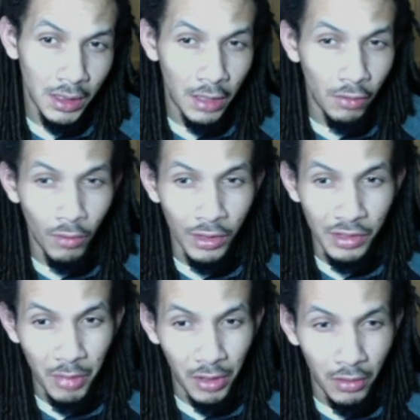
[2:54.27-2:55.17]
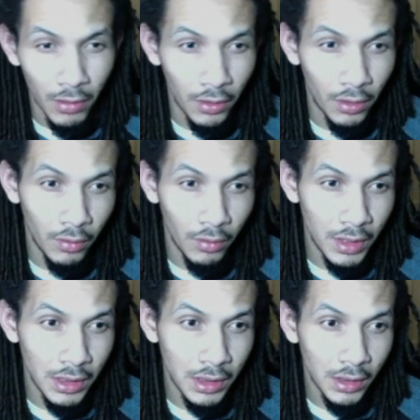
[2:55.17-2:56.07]
I don't want to speculate on
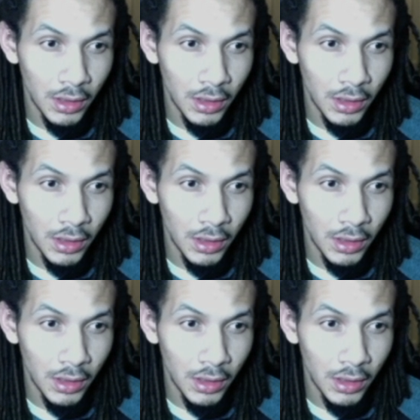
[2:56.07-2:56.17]
these